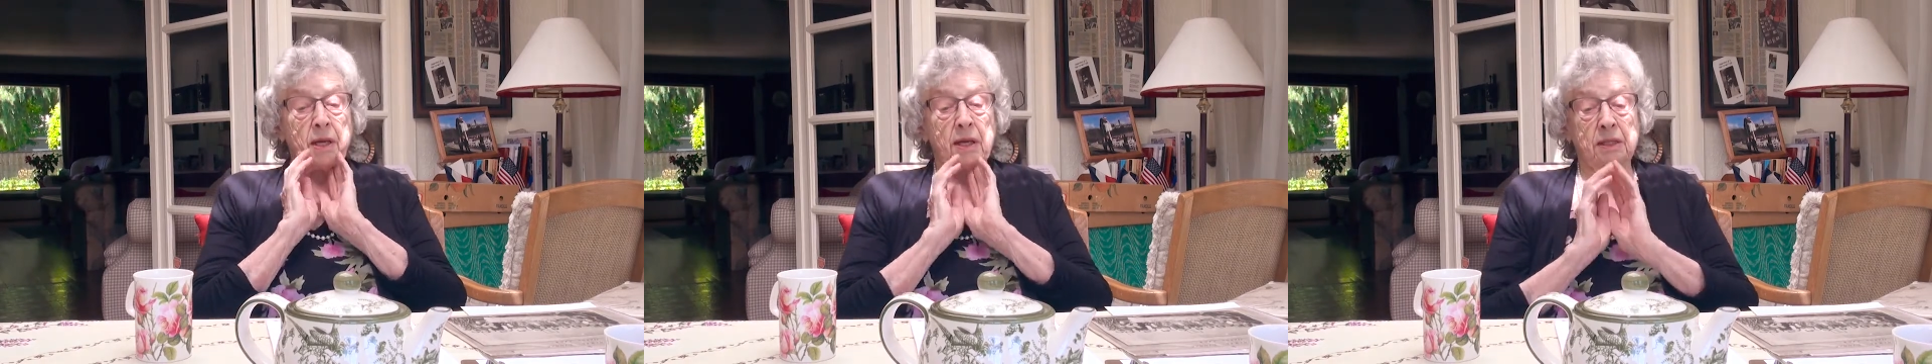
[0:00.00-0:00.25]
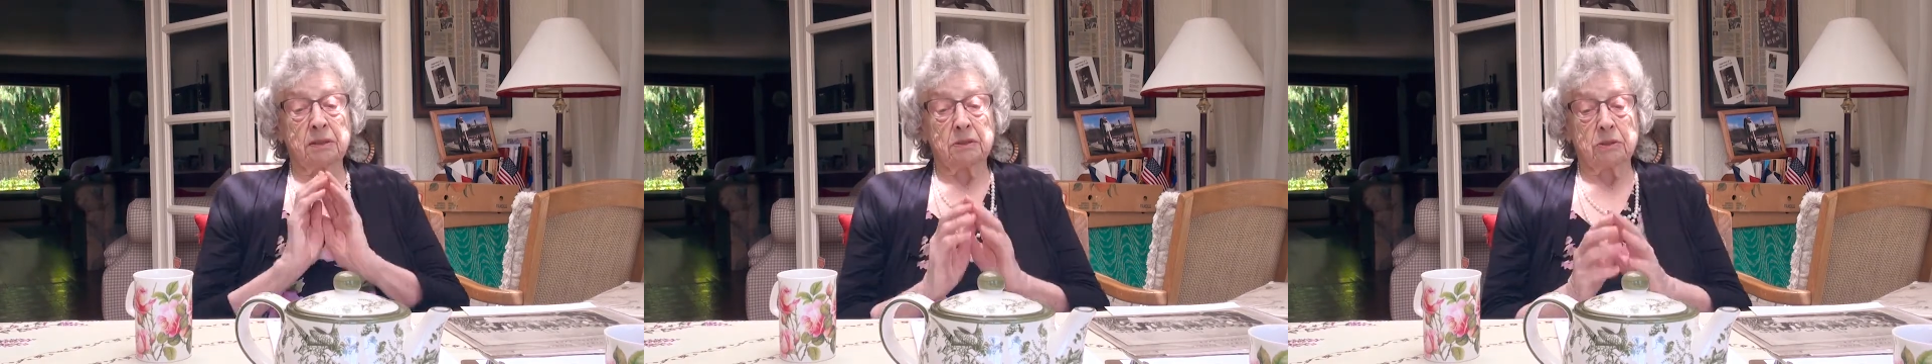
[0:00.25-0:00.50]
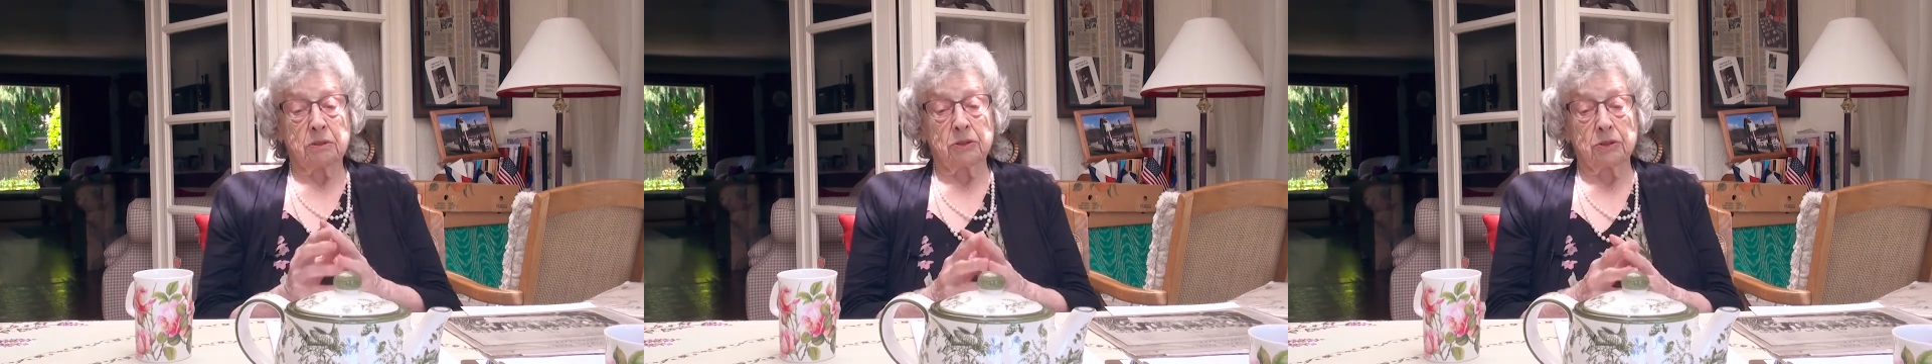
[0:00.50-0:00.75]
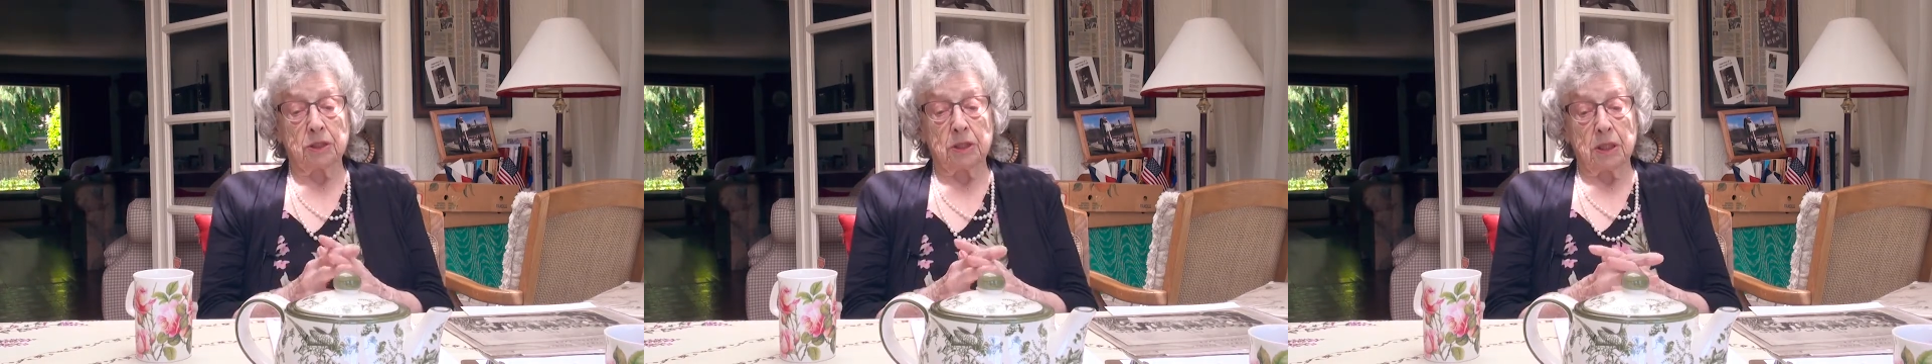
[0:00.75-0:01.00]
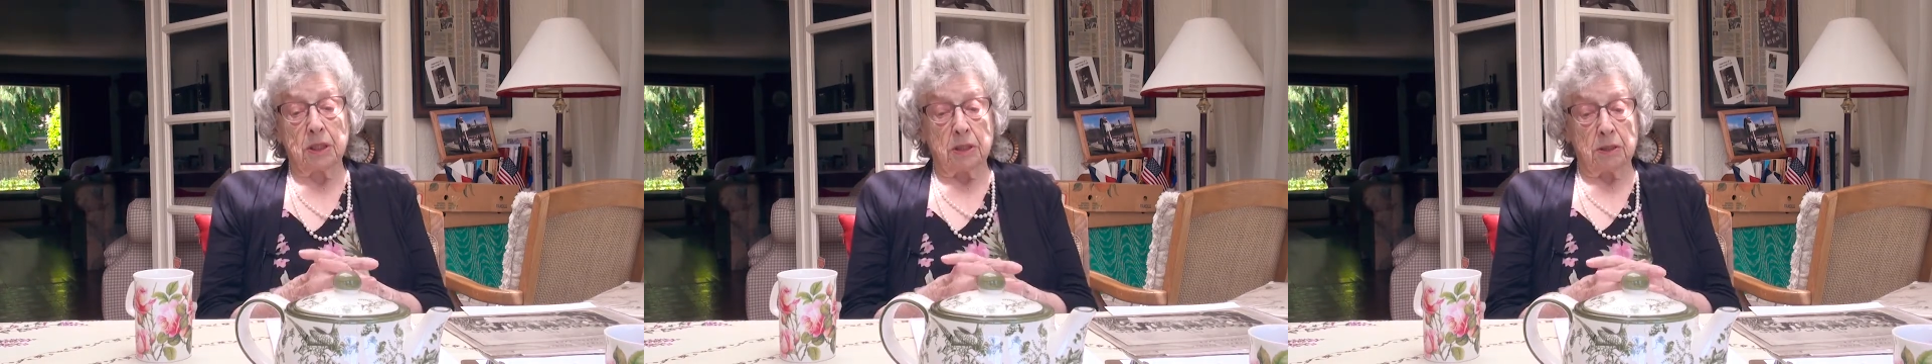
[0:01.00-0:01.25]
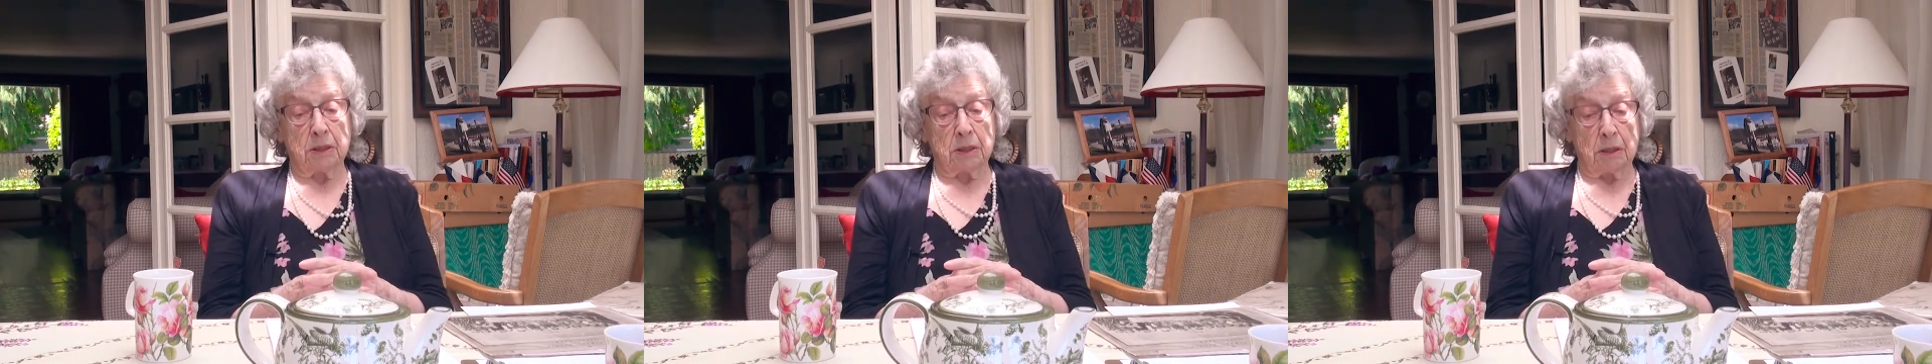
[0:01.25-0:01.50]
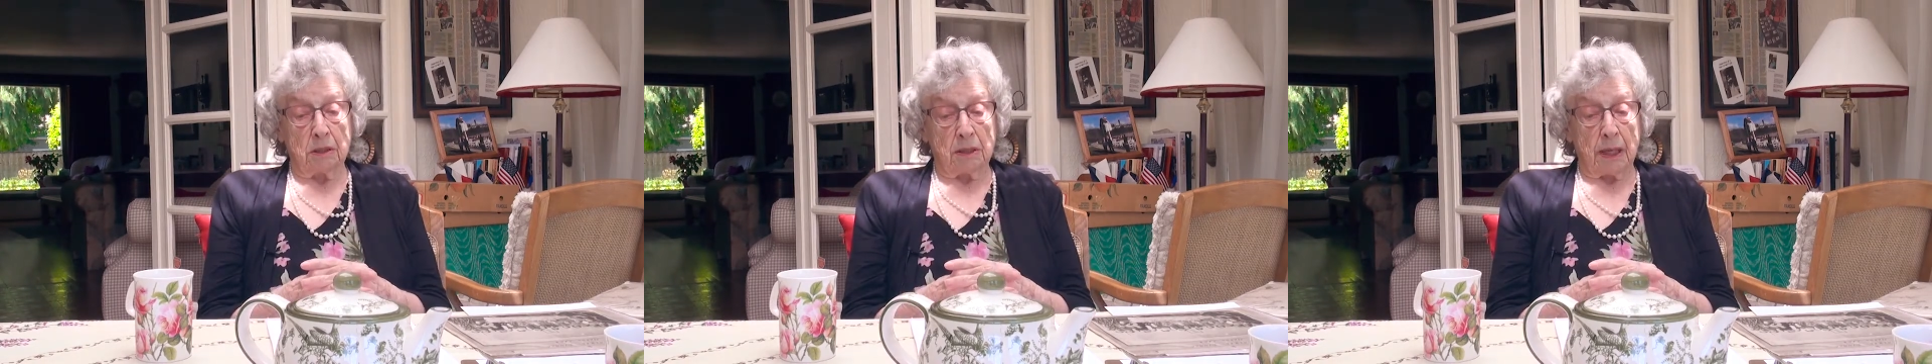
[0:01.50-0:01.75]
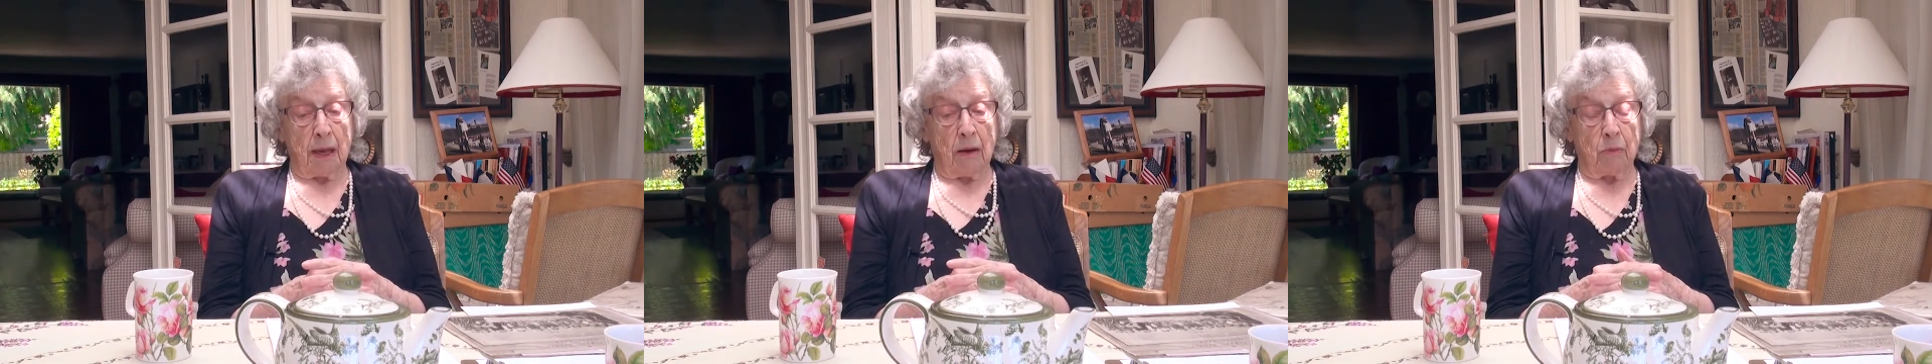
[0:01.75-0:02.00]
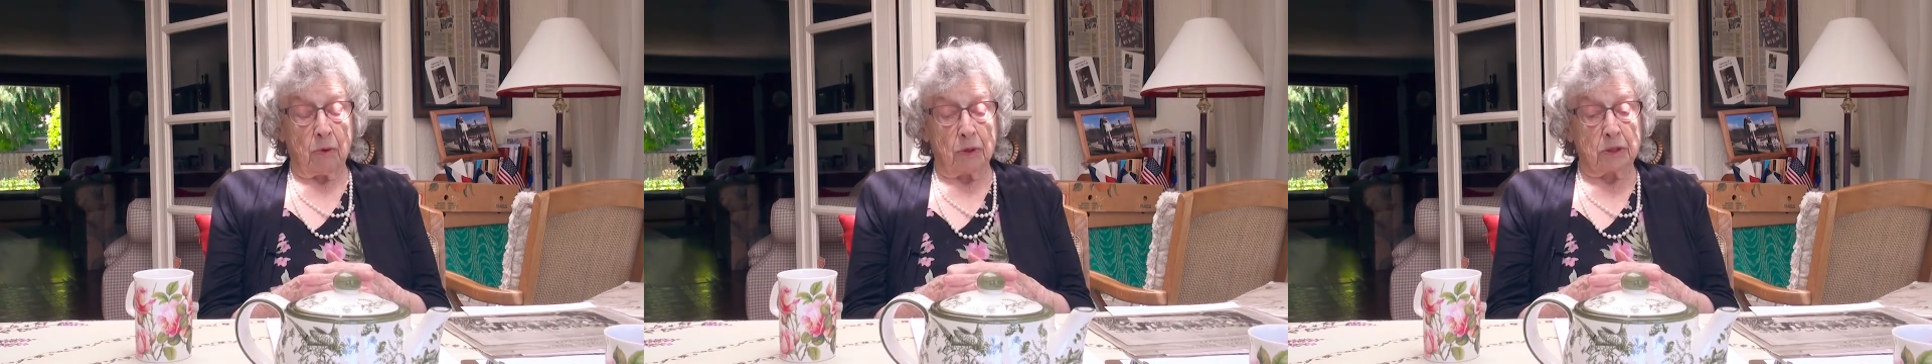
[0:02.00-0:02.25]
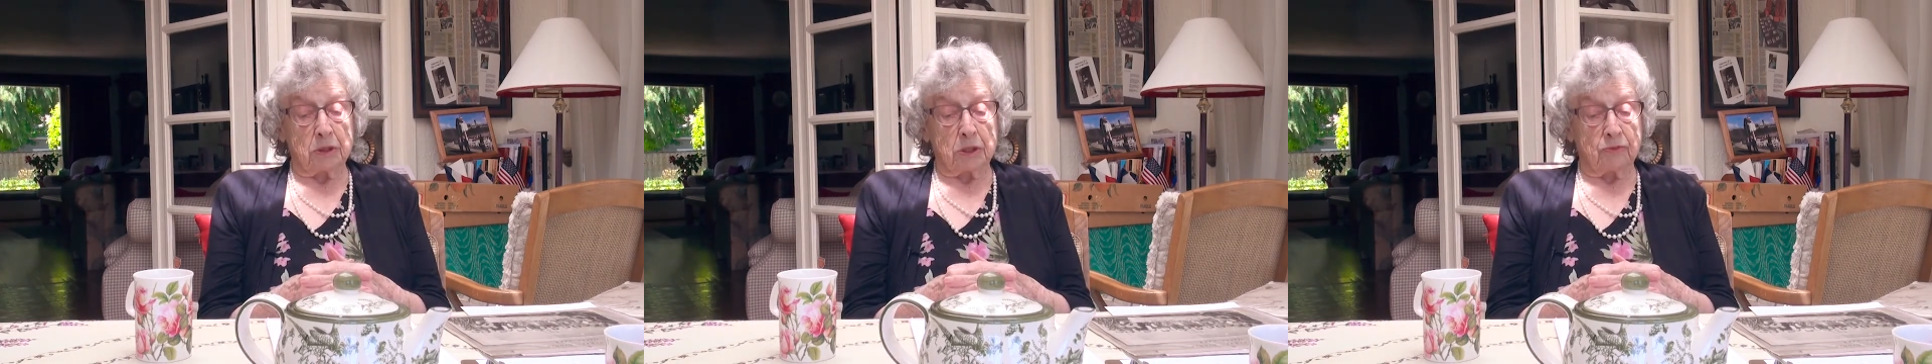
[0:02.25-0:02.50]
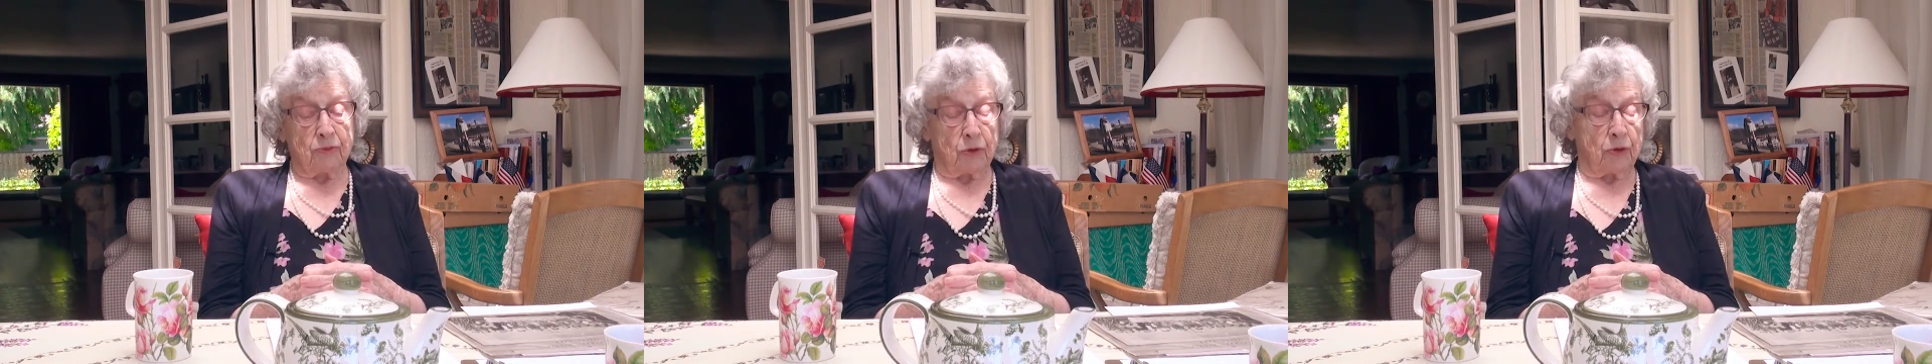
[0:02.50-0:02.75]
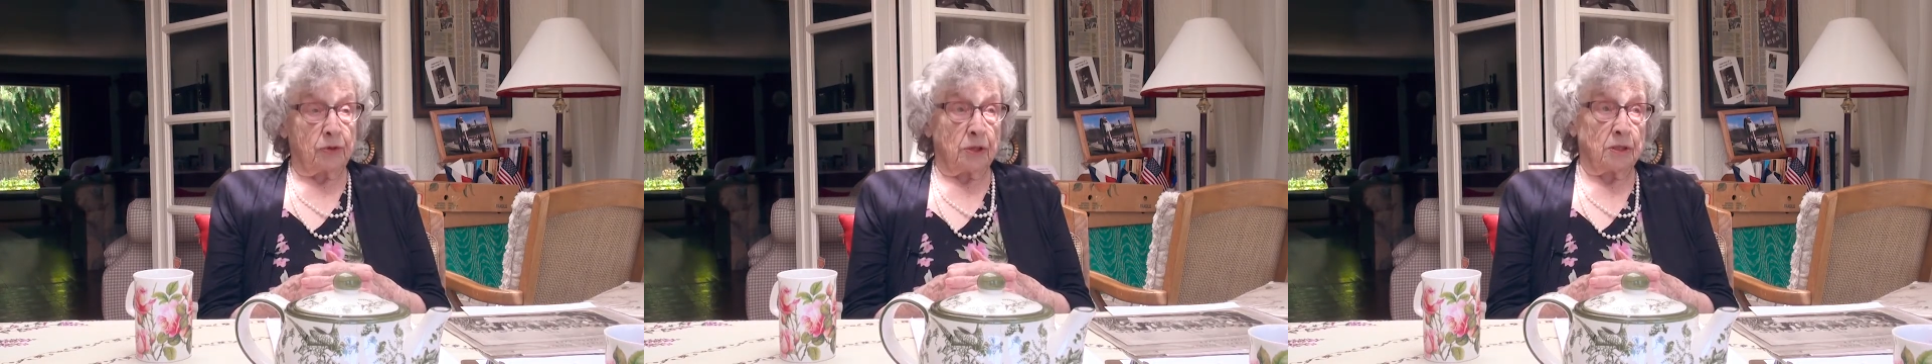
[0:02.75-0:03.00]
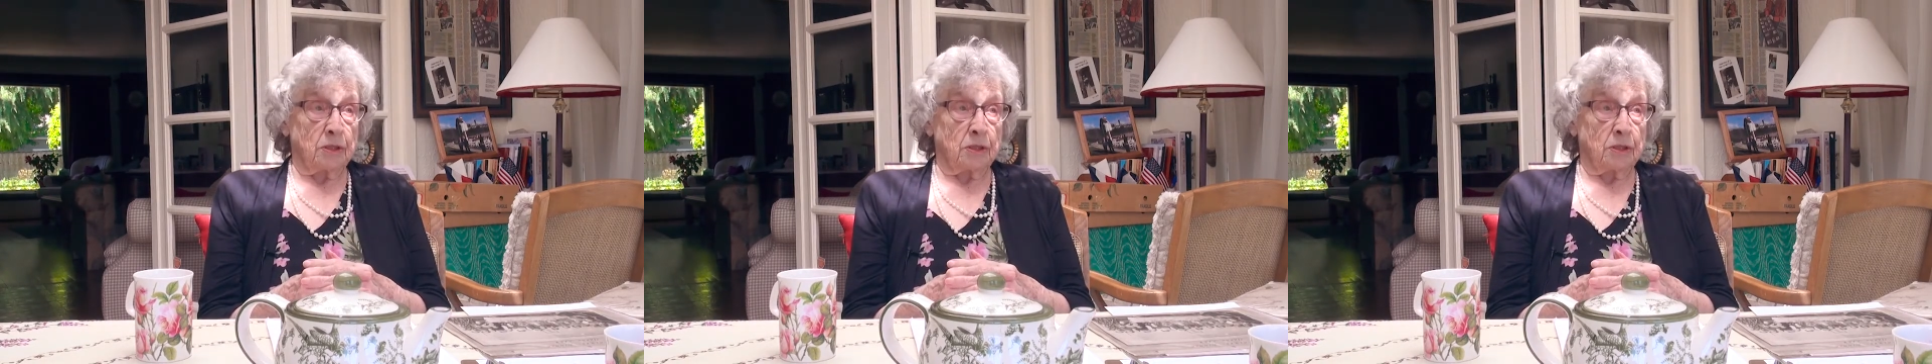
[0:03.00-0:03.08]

And she now works for